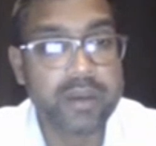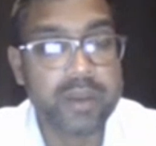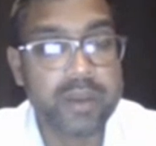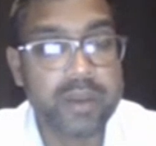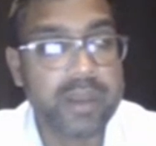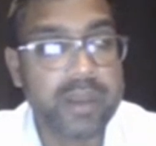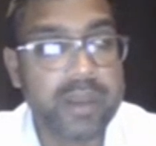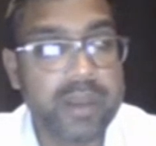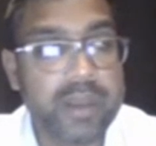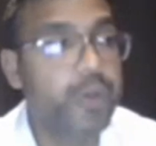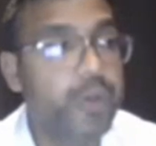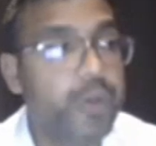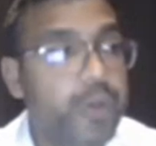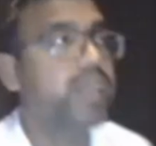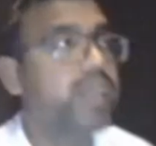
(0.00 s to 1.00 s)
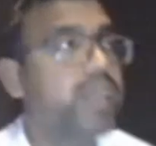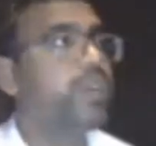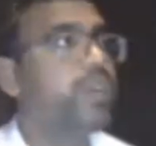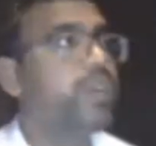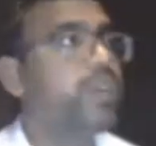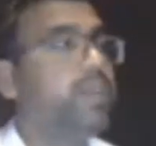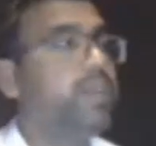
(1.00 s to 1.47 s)
inability to collect
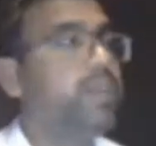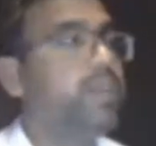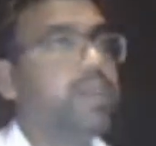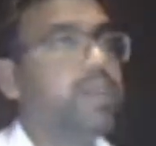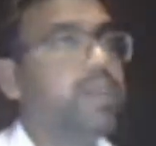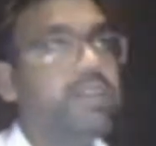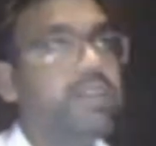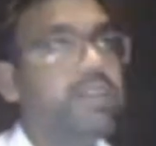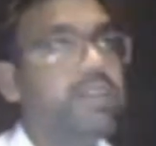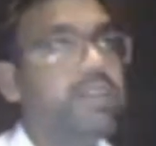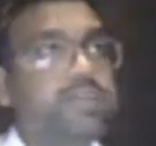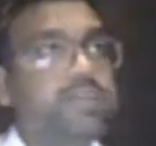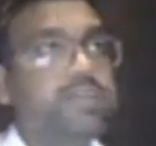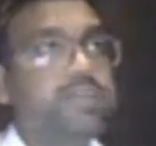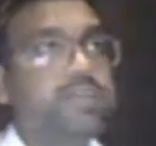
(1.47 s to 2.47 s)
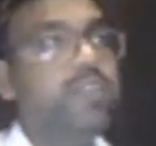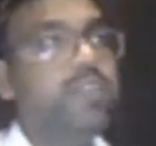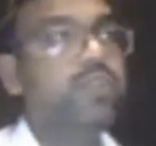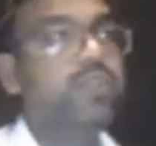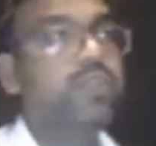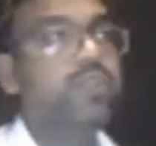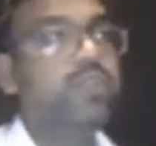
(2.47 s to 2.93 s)
audit evidence, when
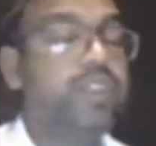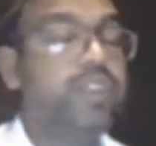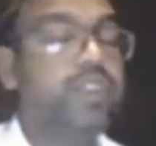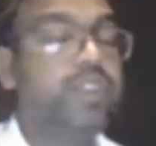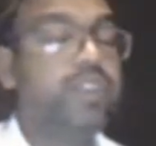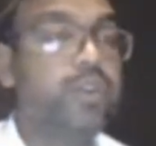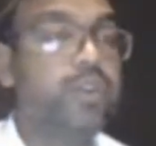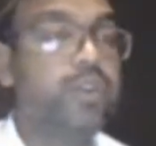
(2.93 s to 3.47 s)
you